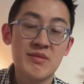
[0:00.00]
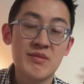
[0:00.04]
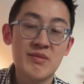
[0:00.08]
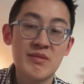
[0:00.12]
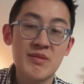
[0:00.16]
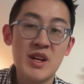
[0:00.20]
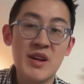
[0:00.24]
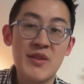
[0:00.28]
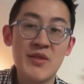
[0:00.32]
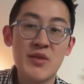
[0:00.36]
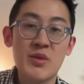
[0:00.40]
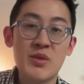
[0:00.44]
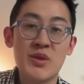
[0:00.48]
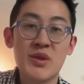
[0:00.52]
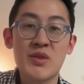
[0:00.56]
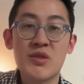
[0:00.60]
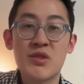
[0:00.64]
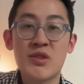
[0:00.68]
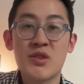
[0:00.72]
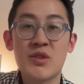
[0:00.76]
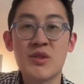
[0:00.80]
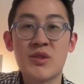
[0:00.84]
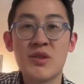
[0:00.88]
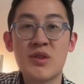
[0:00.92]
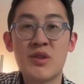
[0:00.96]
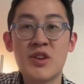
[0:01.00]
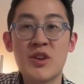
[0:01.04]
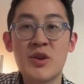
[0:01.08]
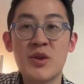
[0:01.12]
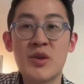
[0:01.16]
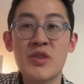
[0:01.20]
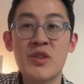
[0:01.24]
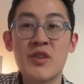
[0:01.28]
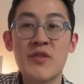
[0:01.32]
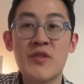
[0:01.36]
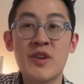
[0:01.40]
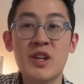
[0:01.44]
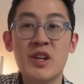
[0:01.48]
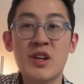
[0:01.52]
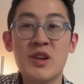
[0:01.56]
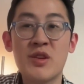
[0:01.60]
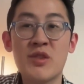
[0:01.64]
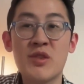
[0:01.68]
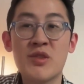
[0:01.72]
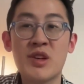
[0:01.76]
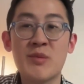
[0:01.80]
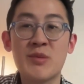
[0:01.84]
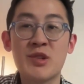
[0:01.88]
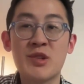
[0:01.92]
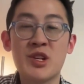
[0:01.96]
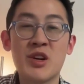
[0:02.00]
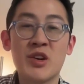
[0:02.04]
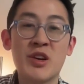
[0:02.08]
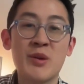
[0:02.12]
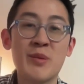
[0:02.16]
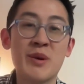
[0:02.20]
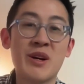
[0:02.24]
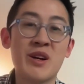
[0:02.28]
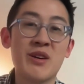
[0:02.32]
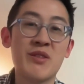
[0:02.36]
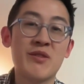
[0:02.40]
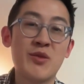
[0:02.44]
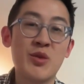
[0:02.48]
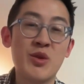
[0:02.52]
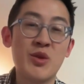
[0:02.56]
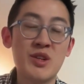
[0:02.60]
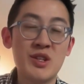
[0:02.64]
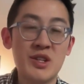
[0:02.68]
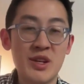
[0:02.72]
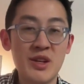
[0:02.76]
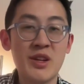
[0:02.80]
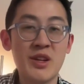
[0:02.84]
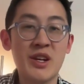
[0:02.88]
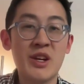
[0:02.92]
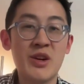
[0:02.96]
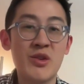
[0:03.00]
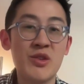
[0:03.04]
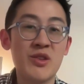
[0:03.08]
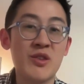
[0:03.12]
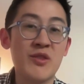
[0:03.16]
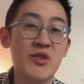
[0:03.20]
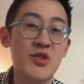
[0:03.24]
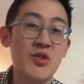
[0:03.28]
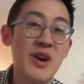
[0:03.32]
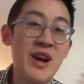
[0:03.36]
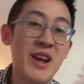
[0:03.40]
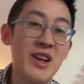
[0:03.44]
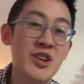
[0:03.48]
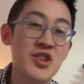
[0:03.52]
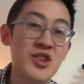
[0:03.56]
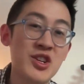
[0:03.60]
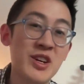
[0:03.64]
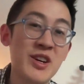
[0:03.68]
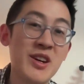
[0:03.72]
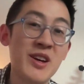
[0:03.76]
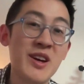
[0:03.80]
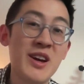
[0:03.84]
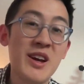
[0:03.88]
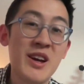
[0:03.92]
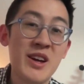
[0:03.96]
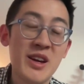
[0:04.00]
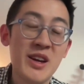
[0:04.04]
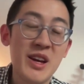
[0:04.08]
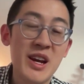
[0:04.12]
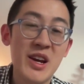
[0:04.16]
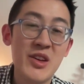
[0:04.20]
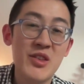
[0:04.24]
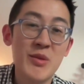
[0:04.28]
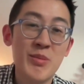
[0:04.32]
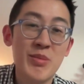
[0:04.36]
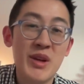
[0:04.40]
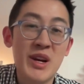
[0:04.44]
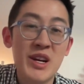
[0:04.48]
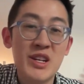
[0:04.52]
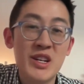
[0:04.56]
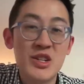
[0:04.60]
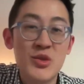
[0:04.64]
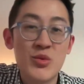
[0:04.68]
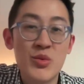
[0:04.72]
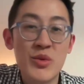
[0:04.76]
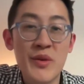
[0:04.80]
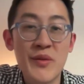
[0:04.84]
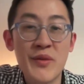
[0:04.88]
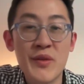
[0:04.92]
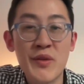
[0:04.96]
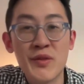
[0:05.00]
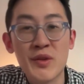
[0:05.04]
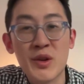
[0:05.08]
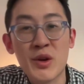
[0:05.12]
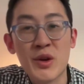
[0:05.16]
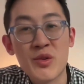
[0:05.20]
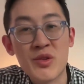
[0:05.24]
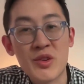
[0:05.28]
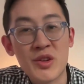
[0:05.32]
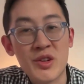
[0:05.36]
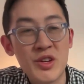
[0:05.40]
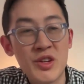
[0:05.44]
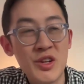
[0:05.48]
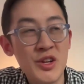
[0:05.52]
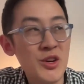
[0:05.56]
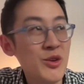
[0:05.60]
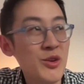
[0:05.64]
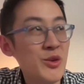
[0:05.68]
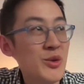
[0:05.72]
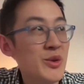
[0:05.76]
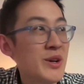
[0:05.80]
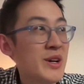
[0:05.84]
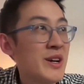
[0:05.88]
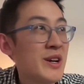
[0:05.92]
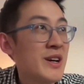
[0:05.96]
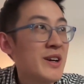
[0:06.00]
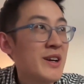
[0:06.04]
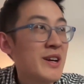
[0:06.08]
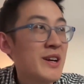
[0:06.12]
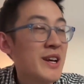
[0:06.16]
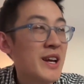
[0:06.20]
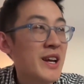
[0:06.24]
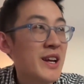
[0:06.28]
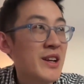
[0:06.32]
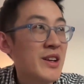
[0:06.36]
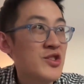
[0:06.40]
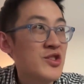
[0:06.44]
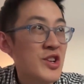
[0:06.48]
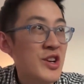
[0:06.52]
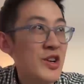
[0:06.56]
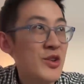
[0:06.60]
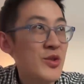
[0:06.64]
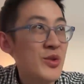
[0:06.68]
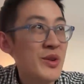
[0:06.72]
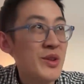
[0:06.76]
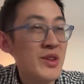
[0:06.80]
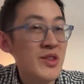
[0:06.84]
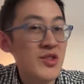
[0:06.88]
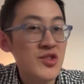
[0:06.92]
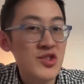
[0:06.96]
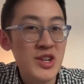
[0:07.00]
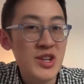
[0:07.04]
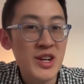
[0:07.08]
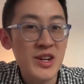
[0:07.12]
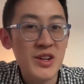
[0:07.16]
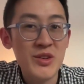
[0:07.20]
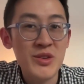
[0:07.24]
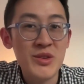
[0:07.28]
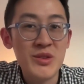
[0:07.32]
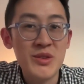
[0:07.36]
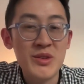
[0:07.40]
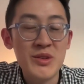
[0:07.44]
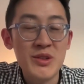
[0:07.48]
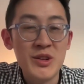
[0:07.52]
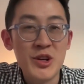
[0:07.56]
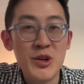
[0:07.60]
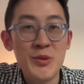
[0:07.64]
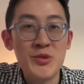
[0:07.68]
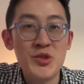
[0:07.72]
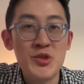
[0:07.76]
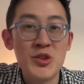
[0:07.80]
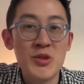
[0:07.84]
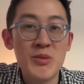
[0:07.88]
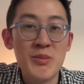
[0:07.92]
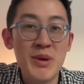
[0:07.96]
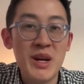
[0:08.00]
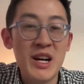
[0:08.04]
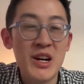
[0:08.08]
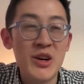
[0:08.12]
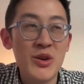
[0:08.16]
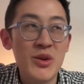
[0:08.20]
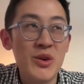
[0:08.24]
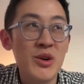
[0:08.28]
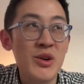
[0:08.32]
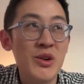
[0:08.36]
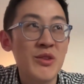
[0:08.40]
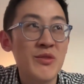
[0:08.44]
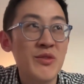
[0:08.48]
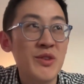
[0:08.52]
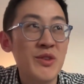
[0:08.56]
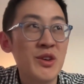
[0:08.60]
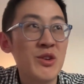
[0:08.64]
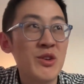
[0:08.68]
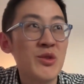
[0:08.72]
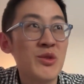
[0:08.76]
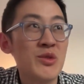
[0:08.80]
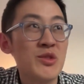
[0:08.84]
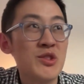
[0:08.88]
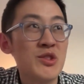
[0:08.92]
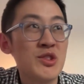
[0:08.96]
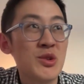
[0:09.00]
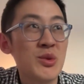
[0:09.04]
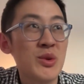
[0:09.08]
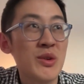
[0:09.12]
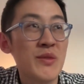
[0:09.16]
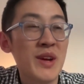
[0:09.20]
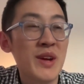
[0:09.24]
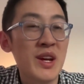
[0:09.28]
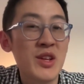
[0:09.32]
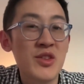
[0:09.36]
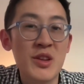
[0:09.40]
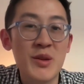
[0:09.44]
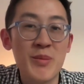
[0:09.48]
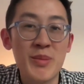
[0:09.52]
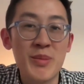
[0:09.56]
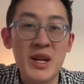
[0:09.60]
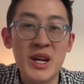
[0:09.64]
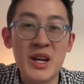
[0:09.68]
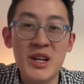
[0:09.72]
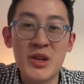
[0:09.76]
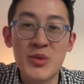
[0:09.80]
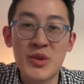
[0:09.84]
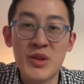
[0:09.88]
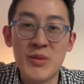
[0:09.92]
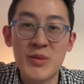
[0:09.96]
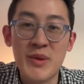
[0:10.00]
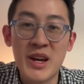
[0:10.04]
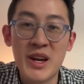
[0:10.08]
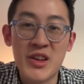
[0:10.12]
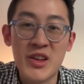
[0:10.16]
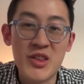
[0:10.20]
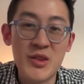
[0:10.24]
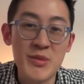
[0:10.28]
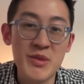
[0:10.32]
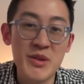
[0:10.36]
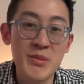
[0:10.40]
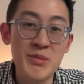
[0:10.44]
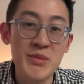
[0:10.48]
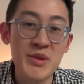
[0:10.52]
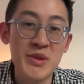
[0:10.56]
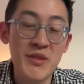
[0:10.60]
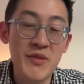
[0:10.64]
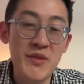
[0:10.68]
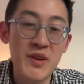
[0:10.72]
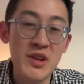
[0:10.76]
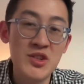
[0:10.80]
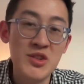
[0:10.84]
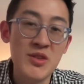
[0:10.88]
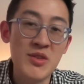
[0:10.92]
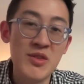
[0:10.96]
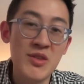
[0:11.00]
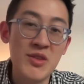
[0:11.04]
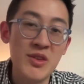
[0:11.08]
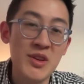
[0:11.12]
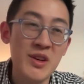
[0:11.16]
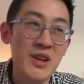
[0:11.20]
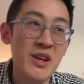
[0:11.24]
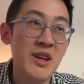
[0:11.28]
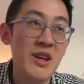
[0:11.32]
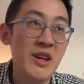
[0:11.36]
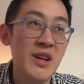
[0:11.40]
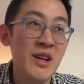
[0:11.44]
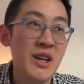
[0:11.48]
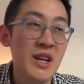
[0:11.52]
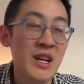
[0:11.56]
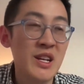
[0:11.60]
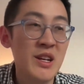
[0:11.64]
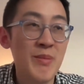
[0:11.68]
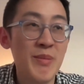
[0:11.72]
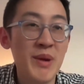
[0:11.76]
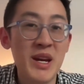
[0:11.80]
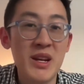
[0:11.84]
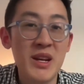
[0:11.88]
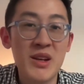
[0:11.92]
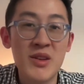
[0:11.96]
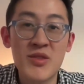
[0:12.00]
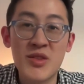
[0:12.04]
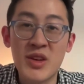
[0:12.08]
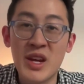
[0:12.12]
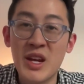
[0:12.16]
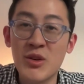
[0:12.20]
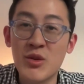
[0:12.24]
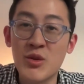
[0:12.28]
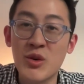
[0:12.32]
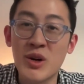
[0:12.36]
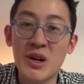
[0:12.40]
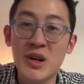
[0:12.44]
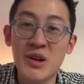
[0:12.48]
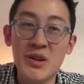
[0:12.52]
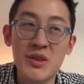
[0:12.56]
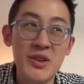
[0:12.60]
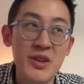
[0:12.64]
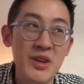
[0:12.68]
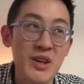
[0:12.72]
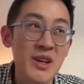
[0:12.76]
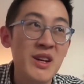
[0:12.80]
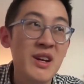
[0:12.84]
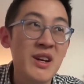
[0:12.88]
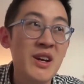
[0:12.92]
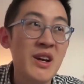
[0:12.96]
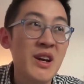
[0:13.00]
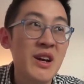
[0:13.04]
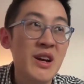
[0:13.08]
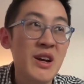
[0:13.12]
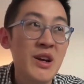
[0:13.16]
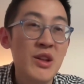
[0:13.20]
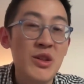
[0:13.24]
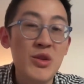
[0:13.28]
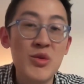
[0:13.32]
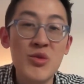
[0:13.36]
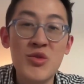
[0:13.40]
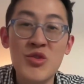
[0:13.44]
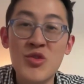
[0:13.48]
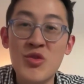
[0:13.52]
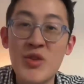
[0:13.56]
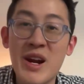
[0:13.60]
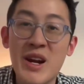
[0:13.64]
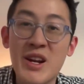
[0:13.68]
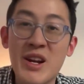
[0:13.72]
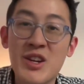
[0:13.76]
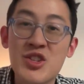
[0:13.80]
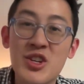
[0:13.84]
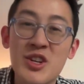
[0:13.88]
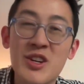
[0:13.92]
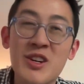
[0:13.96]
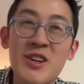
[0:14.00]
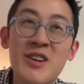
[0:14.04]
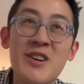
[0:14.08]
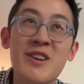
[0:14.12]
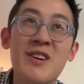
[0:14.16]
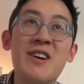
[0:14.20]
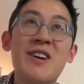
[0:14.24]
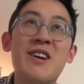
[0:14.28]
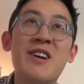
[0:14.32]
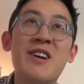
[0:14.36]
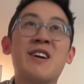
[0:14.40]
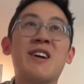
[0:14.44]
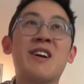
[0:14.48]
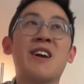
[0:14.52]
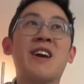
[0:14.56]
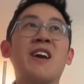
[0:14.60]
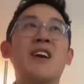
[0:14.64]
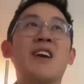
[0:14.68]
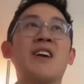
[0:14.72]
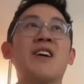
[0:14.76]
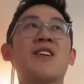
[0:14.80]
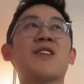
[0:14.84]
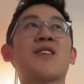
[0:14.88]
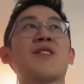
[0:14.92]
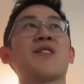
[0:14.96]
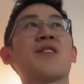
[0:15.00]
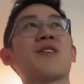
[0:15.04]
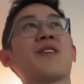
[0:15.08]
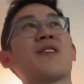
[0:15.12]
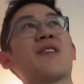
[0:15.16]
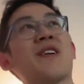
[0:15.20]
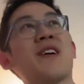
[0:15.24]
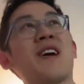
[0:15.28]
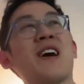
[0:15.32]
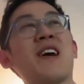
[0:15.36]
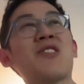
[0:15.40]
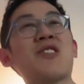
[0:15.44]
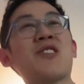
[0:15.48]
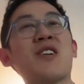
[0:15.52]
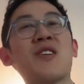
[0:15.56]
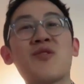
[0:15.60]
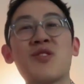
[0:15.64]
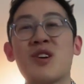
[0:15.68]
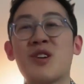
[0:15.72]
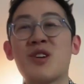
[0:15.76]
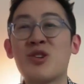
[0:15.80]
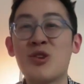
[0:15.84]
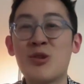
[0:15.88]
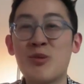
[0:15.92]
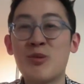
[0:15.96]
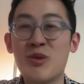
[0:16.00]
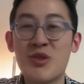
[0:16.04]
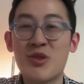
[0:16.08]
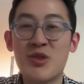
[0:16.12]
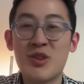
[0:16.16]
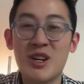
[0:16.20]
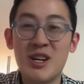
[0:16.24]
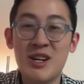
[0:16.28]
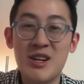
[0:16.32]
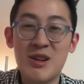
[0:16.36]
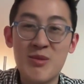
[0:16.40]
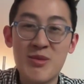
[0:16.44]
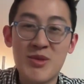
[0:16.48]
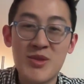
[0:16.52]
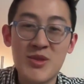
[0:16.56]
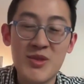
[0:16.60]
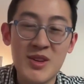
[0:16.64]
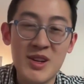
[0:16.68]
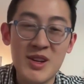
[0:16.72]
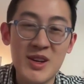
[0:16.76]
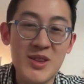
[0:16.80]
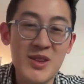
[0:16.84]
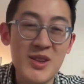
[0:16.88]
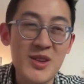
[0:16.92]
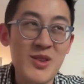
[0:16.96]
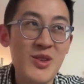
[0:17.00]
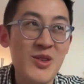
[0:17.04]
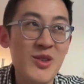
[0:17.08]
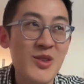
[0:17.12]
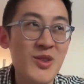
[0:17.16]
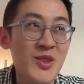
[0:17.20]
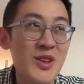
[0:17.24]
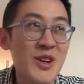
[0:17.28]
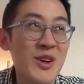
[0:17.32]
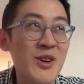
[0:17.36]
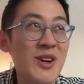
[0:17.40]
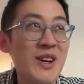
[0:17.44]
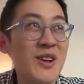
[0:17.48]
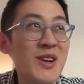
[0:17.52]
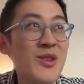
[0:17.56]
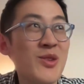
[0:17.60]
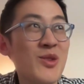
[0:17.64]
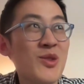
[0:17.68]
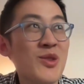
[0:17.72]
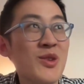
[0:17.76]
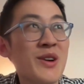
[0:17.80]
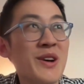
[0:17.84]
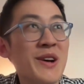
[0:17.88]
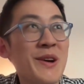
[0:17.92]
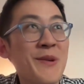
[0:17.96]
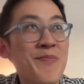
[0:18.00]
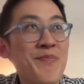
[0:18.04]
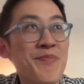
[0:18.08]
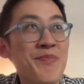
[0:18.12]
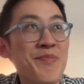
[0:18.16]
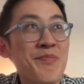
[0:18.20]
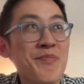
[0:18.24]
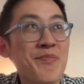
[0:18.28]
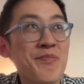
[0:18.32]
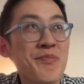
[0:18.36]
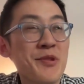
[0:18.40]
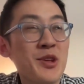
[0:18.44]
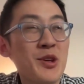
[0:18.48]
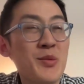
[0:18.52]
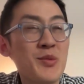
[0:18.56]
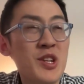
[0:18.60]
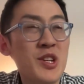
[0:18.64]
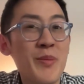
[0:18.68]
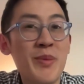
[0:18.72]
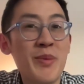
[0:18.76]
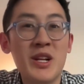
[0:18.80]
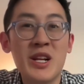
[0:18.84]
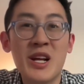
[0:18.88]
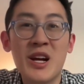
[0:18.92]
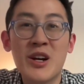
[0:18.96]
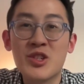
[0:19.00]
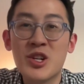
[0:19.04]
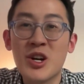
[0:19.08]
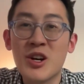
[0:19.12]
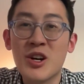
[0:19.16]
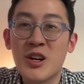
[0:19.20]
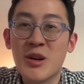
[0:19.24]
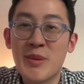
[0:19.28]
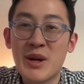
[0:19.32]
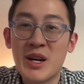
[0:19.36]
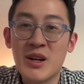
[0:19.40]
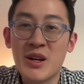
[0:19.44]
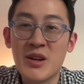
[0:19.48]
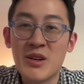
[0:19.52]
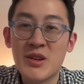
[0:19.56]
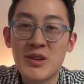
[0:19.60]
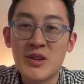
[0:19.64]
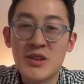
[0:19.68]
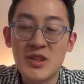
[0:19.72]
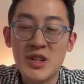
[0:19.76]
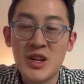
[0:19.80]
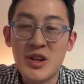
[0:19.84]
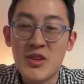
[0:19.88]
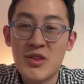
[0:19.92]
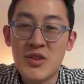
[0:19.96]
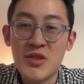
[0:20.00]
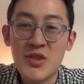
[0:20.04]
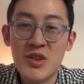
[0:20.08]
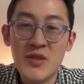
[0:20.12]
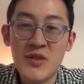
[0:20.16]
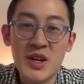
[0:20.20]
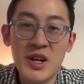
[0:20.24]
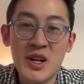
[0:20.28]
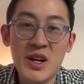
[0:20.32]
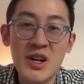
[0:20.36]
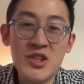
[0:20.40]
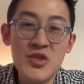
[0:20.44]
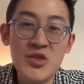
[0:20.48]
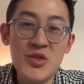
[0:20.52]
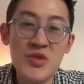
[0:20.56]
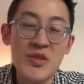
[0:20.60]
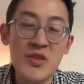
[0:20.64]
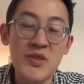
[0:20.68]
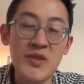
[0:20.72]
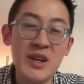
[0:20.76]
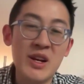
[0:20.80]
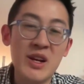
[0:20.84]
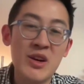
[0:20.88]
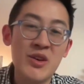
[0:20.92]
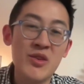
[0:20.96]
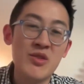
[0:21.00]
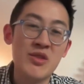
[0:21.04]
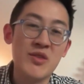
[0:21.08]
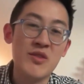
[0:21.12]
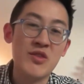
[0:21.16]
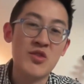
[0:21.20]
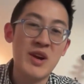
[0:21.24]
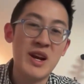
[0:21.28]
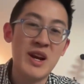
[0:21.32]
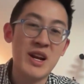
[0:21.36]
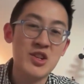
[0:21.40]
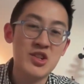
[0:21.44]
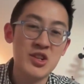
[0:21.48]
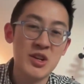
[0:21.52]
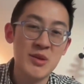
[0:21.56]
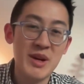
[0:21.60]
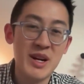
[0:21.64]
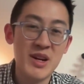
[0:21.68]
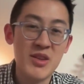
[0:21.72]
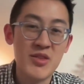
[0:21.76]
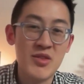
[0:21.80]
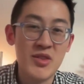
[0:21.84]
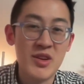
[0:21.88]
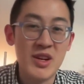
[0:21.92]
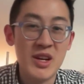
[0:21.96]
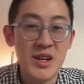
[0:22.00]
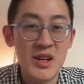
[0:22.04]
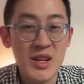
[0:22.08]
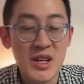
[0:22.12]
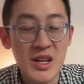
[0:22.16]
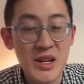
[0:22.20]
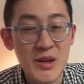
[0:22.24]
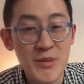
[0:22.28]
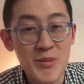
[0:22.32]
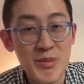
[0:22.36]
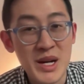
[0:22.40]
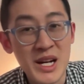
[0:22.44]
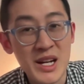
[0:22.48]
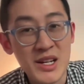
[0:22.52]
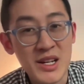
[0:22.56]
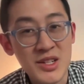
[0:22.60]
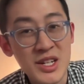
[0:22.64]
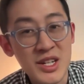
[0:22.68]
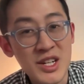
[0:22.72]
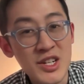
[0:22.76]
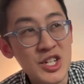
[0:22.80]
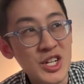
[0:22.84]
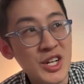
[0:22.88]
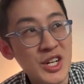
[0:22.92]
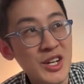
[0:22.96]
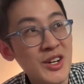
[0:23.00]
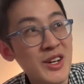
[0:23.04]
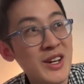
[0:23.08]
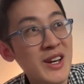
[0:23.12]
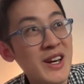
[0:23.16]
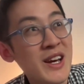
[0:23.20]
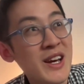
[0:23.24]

Hey everyone, so in this series of videos I'm talking about 14 layers of strategy as applied to river flows in U, and in general on this channel hope to empower all of you to advance at the piano with maximum efficiency, independence, and quality through strategy. And as I've said numerous times in this series, typically I'll talk about dozens, even hundreds of layers of strategy and mindset in my teaching.